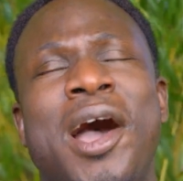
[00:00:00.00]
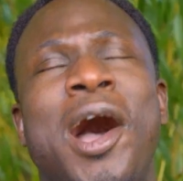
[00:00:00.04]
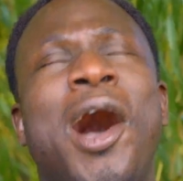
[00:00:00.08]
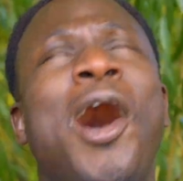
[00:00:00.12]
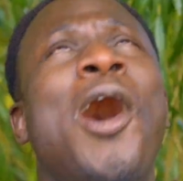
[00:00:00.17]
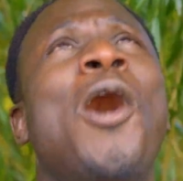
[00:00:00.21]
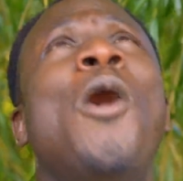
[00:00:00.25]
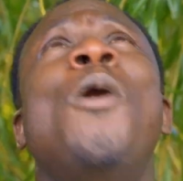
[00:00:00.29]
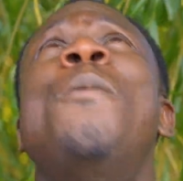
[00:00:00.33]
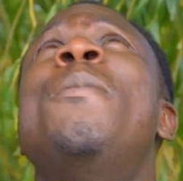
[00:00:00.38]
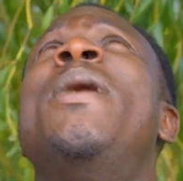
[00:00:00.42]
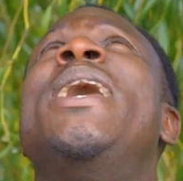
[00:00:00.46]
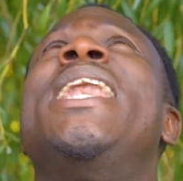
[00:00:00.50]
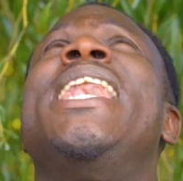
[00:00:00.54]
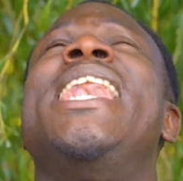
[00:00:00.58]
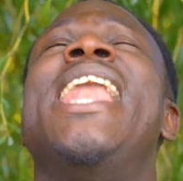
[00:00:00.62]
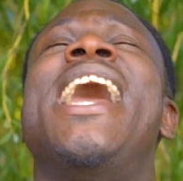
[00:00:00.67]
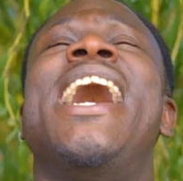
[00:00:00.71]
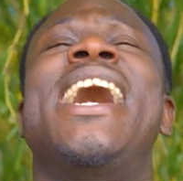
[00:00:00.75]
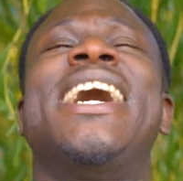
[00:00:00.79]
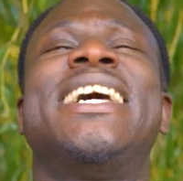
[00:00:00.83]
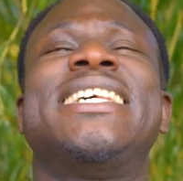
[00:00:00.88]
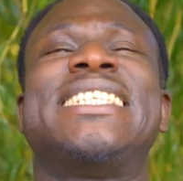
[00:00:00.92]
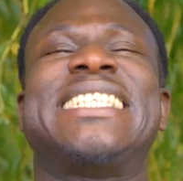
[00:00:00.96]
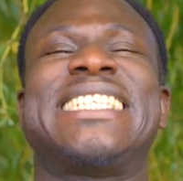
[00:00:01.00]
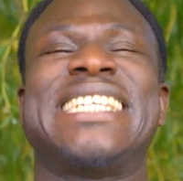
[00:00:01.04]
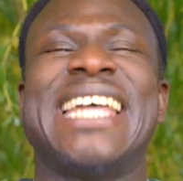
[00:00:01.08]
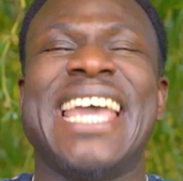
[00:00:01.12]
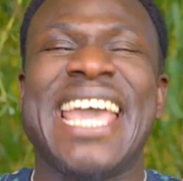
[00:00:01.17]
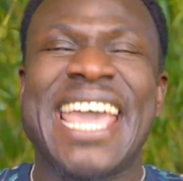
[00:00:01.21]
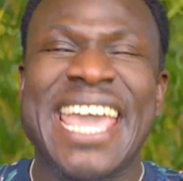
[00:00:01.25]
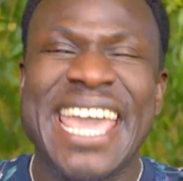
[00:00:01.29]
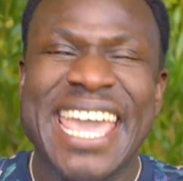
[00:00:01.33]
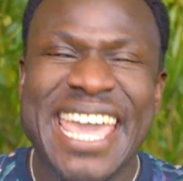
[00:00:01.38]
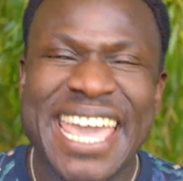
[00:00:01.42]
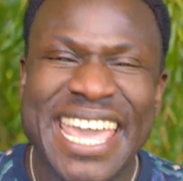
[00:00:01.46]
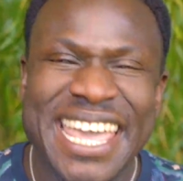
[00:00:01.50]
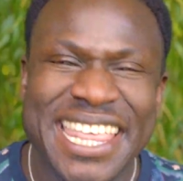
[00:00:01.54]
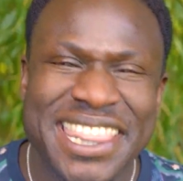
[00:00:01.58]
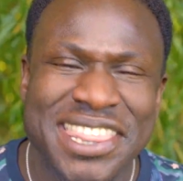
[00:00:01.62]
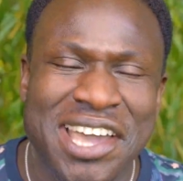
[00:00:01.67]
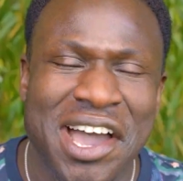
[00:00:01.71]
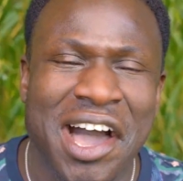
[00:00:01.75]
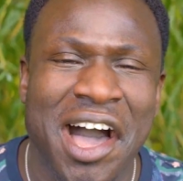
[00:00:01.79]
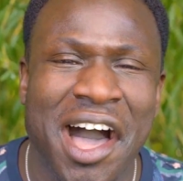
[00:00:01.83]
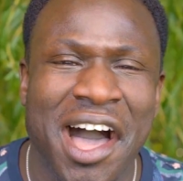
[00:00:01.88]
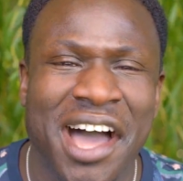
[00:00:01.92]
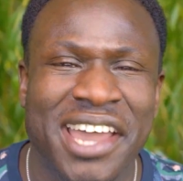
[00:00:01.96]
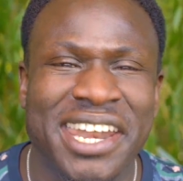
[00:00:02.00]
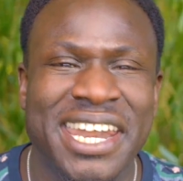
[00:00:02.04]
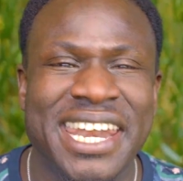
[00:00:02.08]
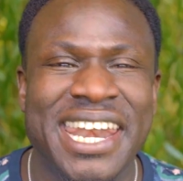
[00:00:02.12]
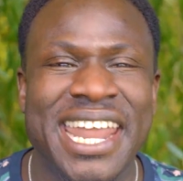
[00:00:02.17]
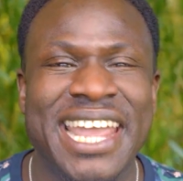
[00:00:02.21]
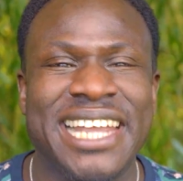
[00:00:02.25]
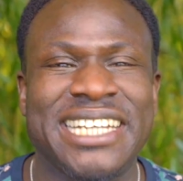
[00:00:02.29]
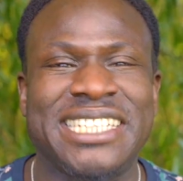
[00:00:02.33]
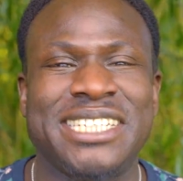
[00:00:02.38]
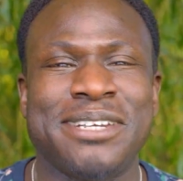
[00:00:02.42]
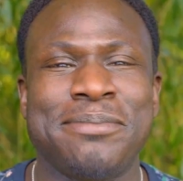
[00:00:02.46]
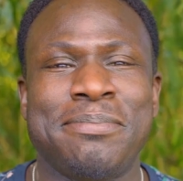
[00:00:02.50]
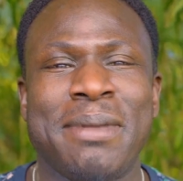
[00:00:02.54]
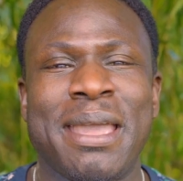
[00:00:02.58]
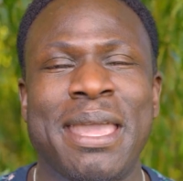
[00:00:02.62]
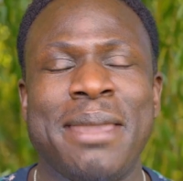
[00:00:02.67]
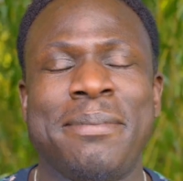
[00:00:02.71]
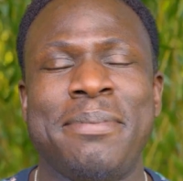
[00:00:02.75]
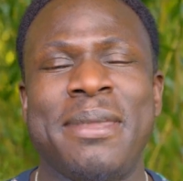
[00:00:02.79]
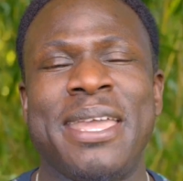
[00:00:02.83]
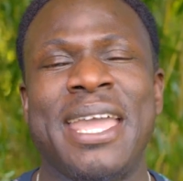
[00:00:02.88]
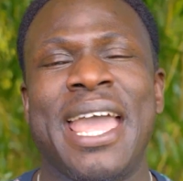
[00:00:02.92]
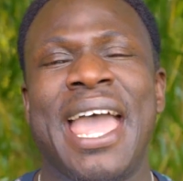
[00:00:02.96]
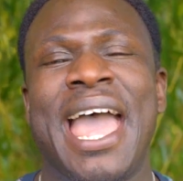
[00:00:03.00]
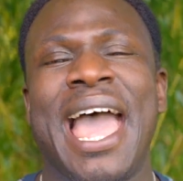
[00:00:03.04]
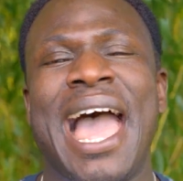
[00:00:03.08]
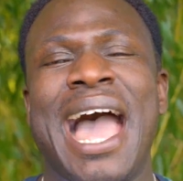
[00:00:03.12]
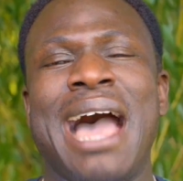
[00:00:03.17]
home at last, in the heart of nature, baby.